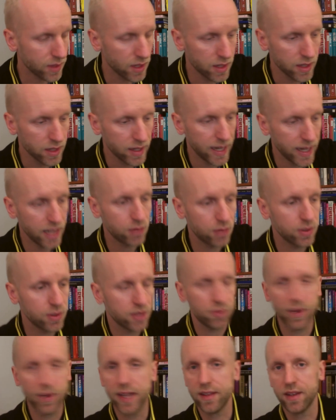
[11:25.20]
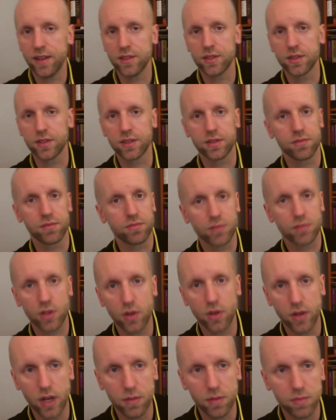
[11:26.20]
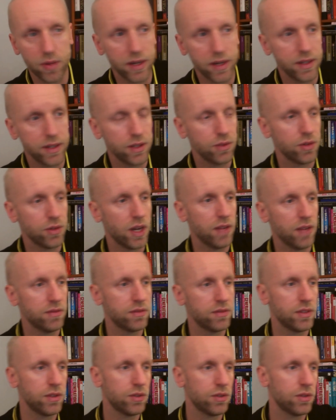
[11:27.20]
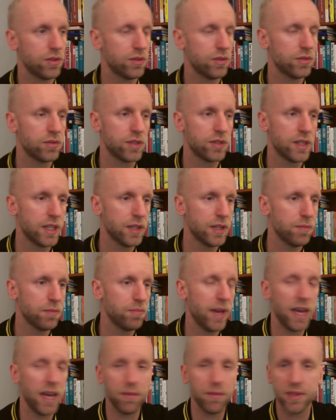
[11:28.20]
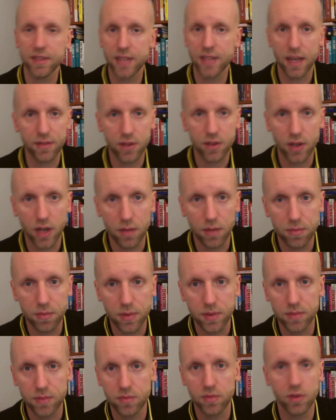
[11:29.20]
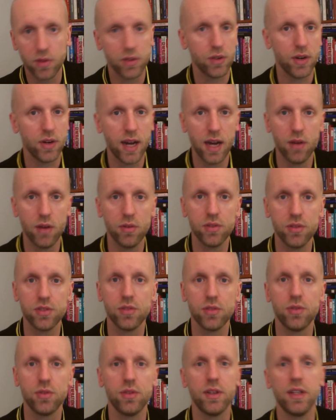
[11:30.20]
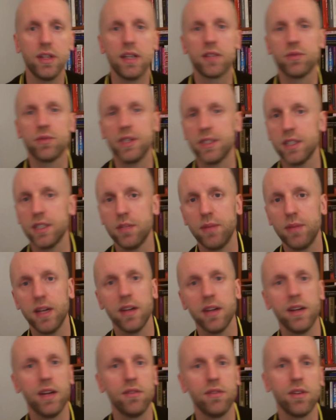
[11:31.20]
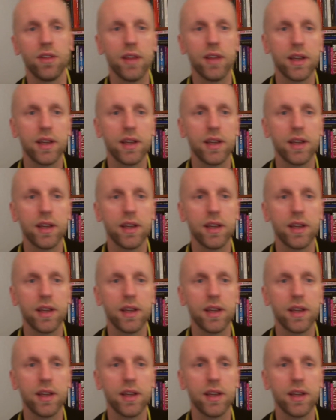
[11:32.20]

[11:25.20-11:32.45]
interest rate has gone up and your payments have gone up on your house or electricity bill and everything.